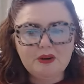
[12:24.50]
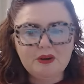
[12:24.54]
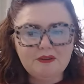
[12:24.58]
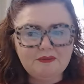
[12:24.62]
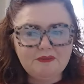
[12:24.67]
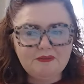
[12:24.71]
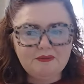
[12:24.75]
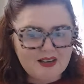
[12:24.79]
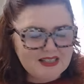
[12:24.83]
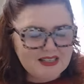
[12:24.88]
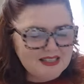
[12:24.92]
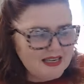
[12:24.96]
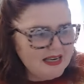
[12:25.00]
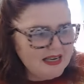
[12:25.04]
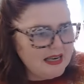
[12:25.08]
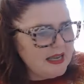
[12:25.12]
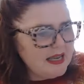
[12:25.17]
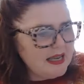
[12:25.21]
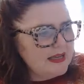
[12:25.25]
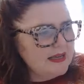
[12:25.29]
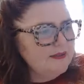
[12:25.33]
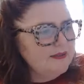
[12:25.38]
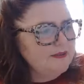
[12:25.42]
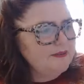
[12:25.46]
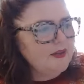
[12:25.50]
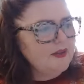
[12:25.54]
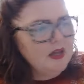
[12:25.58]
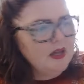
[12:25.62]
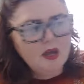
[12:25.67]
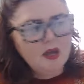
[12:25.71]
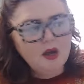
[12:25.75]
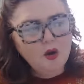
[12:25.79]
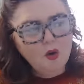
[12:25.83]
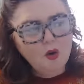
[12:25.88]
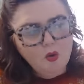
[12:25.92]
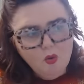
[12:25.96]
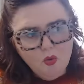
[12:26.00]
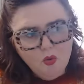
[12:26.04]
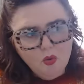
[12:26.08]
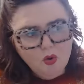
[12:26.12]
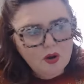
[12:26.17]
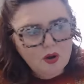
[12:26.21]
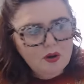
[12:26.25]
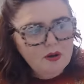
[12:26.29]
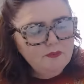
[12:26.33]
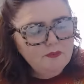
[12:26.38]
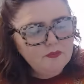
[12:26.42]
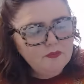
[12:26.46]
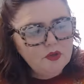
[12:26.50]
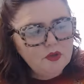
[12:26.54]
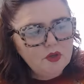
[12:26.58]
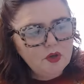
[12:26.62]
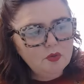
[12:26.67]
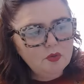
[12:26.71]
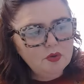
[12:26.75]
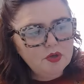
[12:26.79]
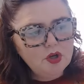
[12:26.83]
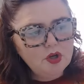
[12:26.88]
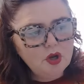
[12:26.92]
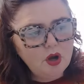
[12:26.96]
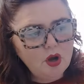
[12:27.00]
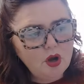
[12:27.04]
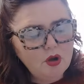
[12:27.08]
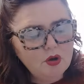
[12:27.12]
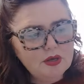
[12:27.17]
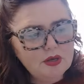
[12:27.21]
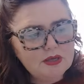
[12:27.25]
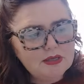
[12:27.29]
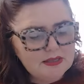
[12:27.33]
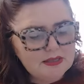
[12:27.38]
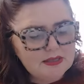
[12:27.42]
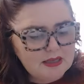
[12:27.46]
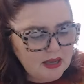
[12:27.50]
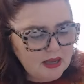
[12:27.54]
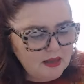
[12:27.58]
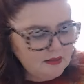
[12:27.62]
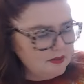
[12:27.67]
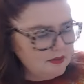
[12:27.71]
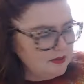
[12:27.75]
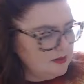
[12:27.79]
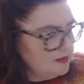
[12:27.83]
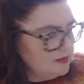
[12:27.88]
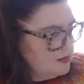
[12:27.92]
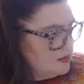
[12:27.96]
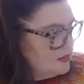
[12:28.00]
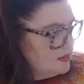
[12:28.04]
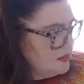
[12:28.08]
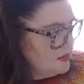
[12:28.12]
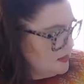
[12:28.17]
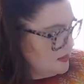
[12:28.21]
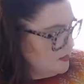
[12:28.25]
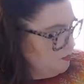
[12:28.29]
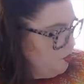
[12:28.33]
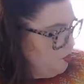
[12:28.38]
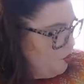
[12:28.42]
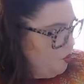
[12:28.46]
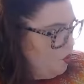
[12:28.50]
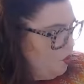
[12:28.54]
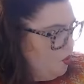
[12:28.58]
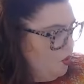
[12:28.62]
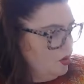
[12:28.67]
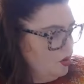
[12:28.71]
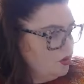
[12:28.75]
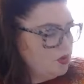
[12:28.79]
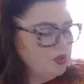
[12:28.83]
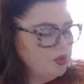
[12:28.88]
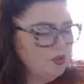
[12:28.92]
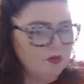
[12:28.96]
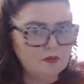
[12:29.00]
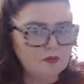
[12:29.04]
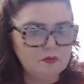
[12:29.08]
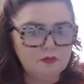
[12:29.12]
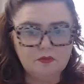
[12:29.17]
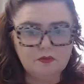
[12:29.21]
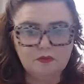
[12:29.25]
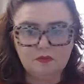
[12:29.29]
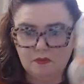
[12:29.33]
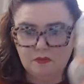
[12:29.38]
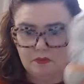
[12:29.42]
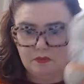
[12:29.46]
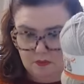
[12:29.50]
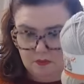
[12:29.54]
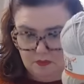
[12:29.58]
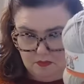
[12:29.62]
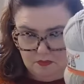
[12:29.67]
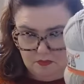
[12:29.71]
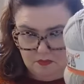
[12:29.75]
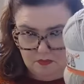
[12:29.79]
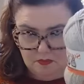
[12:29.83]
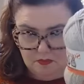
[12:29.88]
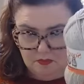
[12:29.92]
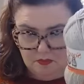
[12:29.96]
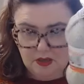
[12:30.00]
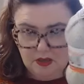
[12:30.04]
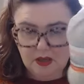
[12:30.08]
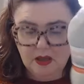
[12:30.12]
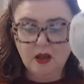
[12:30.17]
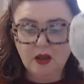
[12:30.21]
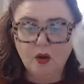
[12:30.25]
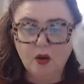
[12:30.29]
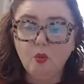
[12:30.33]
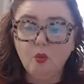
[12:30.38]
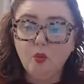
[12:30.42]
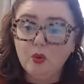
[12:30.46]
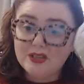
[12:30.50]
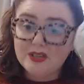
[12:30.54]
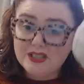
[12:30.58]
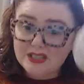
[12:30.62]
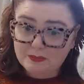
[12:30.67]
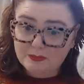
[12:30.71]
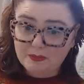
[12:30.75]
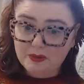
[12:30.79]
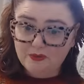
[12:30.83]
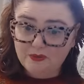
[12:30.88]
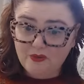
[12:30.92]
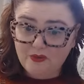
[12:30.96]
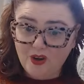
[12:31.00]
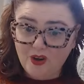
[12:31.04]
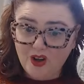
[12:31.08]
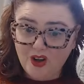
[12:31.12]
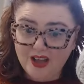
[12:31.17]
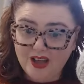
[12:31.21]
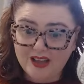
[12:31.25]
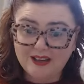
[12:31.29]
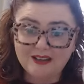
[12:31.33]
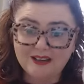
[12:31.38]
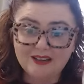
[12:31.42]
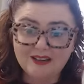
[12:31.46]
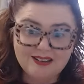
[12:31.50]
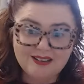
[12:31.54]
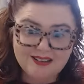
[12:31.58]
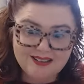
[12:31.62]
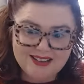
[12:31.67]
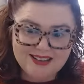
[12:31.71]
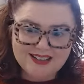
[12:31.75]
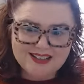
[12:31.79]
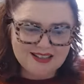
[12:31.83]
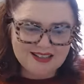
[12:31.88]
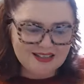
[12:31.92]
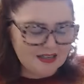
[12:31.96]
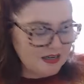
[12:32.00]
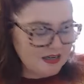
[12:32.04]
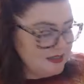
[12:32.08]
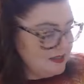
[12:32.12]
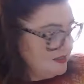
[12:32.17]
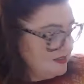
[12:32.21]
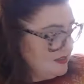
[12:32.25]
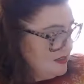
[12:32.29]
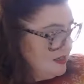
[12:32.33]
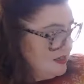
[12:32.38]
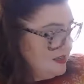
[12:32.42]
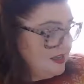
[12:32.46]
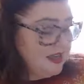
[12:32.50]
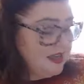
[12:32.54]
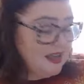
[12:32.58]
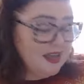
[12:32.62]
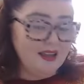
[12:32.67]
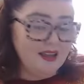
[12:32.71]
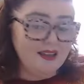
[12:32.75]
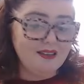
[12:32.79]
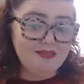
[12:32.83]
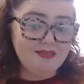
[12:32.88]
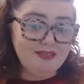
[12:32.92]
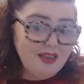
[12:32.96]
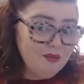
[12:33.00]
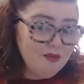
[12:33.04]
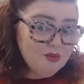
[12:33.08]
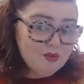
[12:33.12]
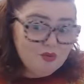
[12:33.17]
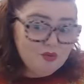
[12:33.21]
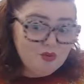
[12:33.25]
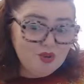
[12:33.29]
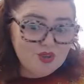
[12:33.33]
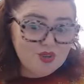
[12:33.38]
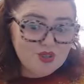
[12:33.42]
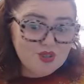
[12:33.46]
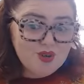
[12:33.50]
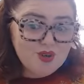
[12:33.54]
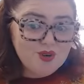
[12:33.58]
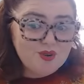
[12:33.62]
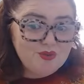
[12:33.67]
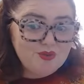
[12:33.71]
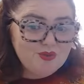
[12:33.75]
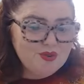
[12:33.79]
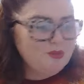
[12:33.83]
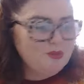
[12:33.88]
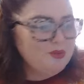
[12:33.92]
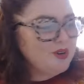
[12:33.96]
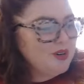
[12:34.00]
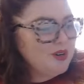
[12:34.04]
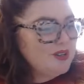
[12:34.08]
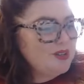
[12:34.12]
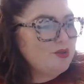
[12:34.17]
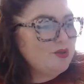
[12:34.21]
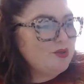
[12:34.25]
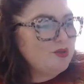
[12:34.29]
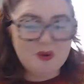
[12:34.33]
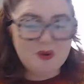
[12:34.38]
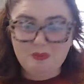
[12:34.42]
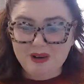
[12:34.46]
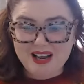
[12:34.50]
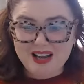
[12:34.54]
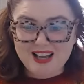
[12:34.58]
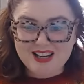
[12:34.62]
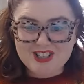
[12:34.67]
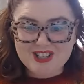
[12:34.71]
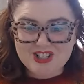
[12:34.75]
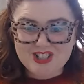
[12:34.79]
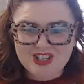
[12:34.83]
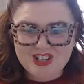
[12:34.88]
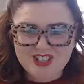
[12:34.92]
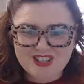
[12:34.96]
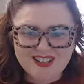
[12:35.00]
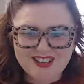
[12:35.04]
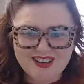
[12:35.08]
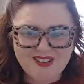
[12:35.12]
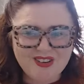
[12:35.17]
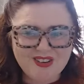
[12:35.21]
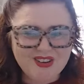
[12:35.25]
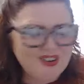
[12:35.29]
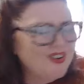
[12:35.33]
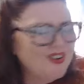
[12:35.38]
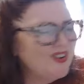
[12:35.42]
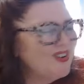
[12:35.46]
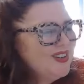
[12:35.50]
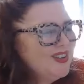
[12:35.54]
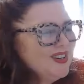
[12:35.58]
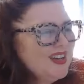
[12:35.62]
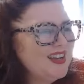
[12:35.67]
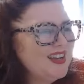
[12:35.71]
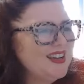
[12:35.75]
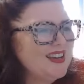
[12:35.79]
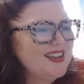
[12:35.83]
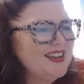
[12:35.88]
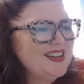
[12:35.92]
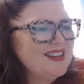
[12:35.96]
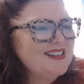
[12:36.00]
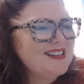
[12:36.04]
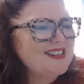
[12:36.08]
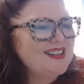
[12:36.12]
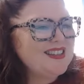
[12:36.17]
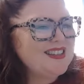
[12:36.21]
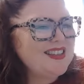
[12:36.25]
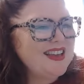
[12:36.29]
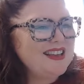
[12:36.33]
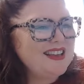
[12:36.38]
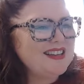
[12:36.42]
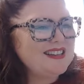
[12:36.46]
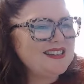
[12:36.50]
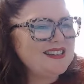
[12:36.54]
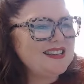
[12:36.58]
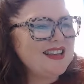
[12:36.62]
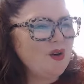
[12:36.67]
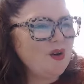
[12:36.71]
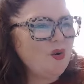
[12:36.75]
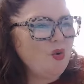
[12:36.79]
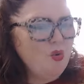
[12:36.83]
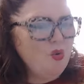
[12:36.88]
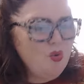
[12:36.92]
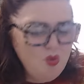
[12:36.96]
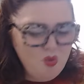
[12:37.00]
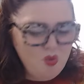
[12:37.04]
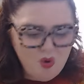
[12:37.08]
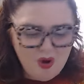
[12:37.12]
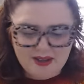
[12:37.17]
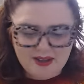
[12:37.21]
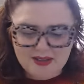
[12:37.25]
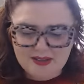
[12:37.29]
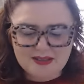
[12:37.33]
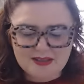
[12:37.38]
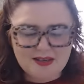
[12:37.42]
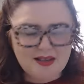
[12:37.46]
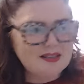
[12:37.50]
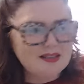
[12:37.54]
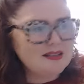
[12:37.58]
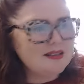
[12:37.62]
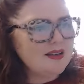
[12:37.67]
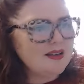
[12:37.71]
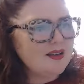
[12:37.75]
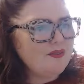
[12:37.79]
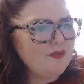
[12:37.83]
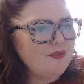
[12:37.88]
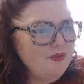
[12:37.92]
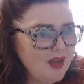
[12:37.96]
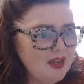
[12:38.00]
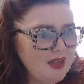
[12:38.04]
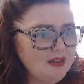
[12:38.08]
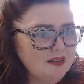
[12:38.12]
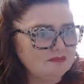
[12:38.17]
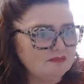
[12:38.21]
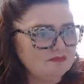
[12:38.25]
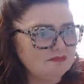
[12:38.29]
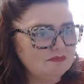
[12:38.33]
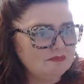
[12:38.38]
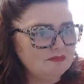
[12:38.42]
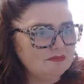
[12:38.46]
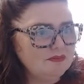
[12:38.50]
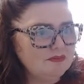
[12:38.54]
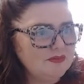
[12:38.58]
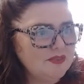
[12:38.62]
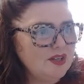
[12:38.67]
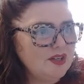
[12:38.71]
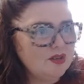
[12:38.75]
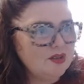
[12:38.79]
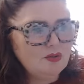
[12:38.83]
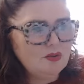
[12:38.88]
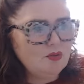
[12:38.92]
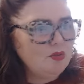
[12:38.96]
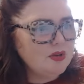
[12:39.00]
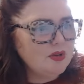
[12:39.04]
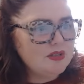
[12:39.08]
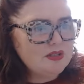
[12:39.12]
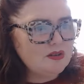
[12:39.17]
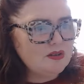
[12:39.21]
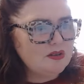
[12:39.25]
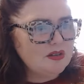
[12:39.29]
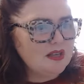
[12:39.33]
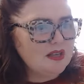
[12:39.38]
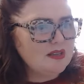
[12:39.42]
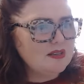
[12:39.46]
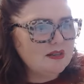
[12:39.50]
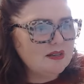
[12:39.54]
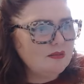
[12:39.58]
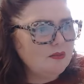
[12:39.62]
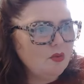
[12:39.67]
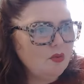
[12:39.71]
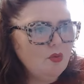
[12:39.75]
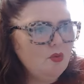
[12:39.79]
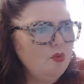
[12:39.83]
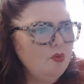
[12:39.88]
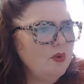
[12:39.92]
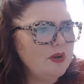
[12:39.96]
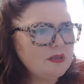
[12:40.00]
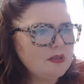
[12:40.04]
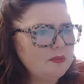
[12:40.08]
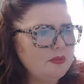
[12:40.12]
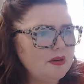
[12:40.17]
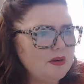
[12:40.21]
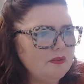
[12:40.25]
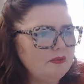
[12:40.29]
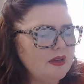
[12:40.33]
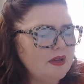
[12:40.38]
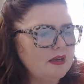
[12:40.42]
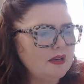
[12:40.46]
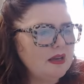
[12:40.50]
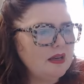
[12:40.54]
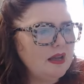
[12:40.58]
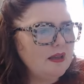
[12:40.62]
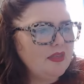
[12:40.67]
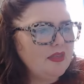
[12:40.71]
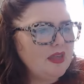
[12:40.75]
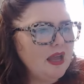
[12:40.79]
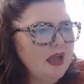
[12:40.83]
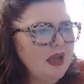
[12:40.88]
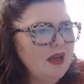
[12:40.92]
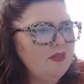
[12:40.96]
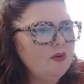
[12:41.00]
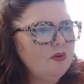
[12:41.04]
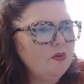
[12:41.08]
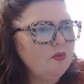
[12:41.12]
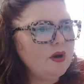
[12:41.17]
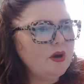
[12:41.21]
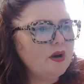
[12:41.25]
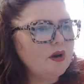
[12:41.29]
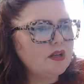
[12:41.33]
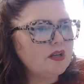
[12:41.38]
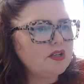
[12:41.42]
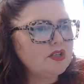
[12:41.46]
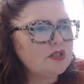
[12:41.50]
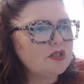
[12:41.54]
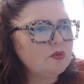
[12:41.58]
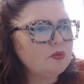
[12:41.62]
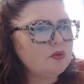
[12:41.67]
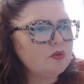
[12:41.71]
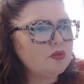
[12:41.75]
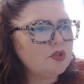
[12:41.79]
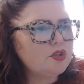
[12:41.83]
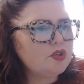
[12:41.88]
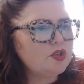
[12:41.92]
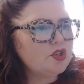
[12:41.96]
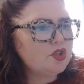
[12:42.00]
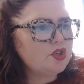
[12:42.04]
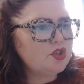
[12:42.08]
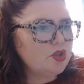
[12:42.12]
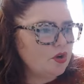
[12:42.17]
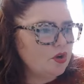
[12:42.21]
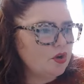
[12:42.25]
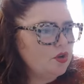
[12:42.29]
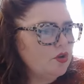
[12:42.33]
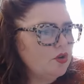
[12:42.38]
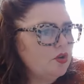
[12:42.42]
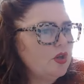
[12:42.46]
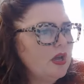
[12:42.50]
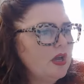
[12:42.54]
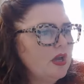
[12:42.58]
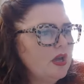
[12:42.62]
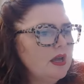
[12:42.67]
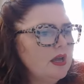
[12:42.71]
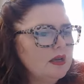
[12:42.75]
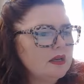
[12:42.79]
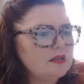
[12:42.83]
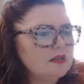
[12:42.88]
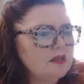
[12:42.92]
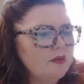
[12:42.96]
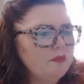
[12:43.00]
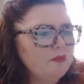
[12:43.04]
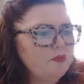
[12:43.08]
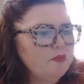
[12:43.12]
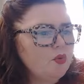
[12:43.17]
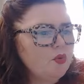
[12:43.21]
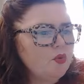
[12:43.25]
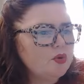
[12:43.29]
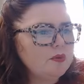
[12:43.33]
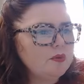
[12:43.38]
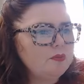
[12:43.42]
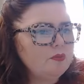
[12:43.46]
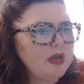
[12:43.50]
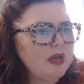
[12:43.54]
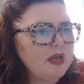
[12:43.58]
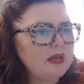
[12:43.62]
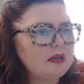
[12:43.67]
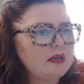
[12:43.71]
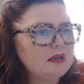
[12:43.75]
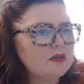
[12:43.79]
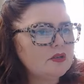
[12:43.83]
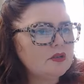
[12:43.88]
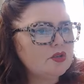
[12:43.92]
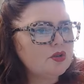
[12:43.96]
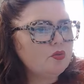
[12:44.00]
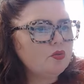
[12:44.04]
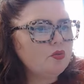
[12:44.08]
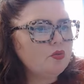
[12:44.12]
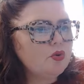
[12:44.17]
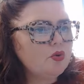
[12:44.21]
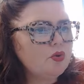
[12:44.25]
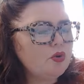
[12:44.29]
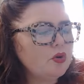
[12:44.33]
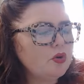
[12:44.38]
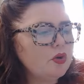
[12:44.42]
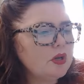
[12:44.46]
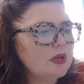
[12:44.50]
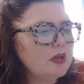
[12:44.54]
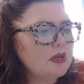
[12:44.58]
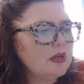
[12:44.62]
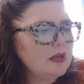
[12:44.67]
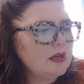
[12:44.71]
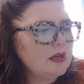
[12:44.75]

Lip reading: fuzzy love. Or you would go Southlander Sport, Whisper Fine, knitted as a DK. That would work too if you want a little bit of plush going on. So that's always fun. You can always do that. Always a bit of fun. Now, the other one I just wanted to show you, because I brought it back into work